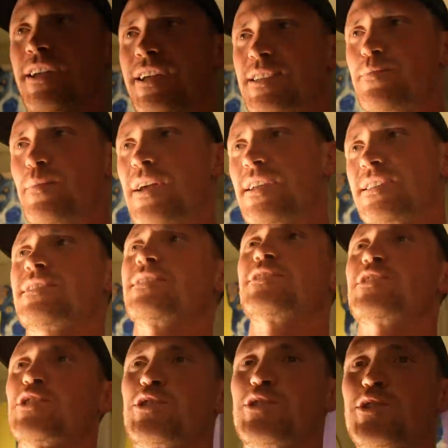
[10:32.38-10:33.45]
it's basically
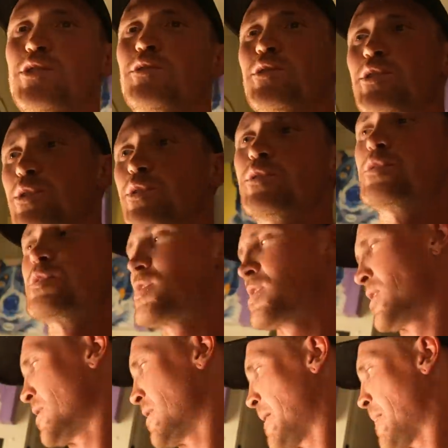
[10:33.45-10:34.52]
just two dudes
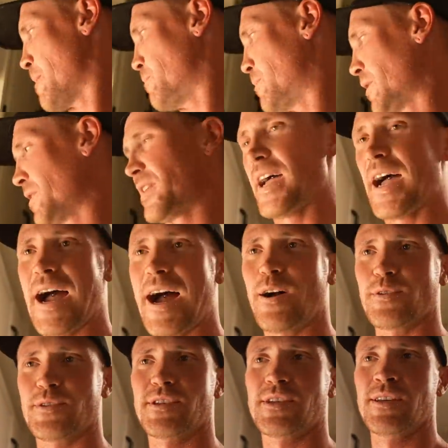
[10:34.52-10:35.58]
building the
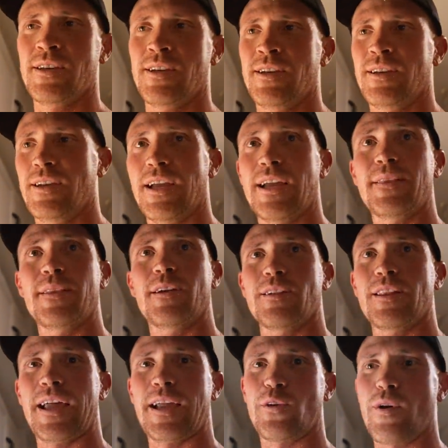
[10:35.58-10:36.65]
house and they're
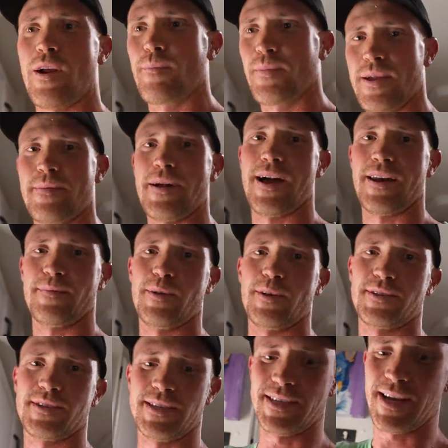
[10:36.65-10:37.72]
like grumpy about it
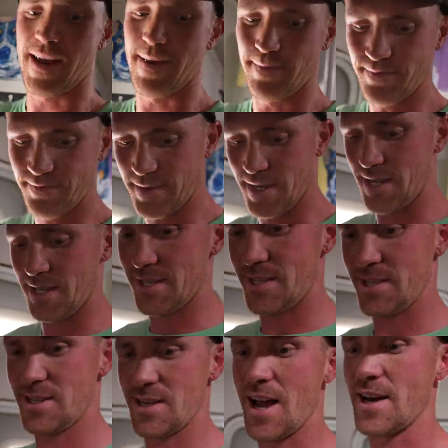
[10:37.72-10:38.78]
most of the time. And it's
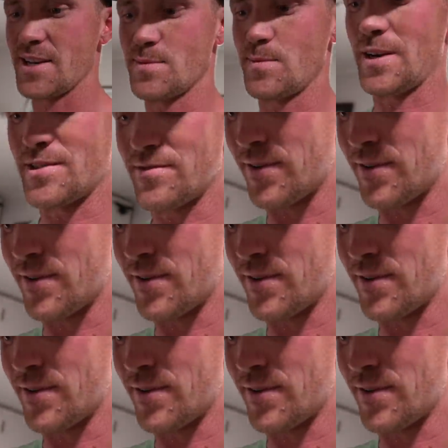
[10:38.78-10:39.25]
just not as much